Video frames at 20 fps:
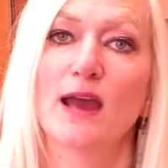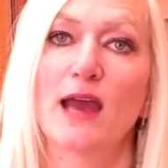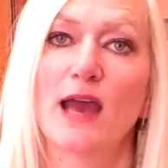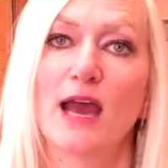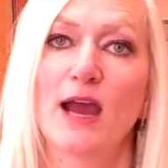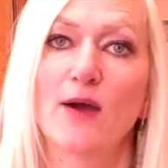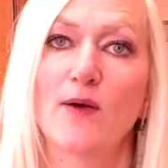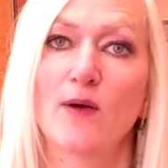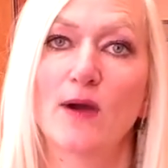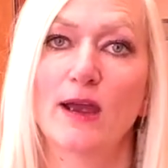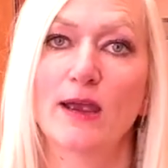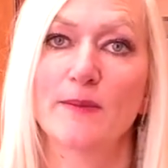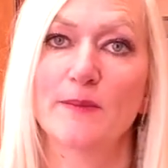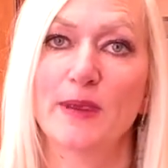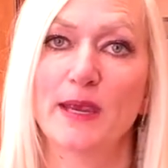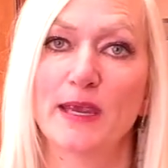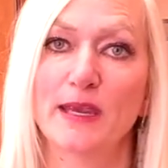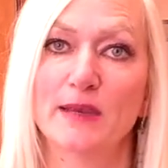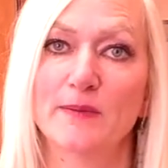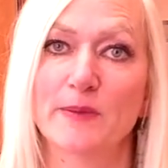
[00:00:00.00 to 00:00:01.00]
how I
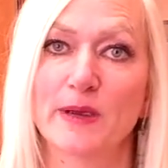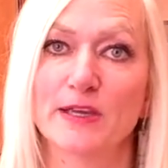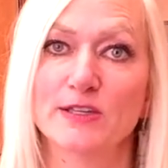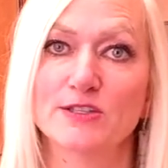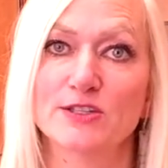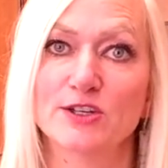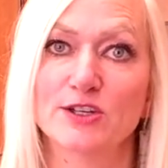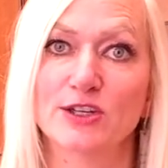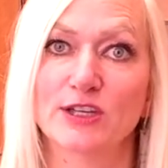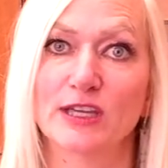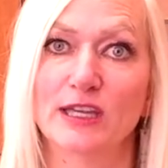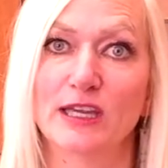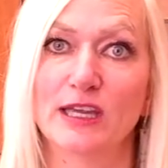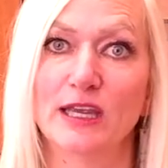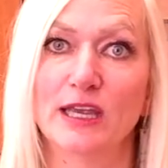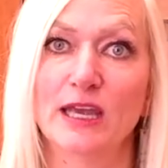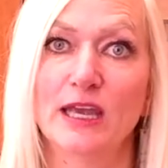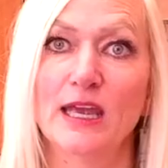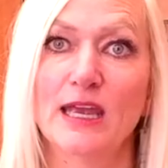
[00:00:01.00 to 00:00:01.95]
make my turkey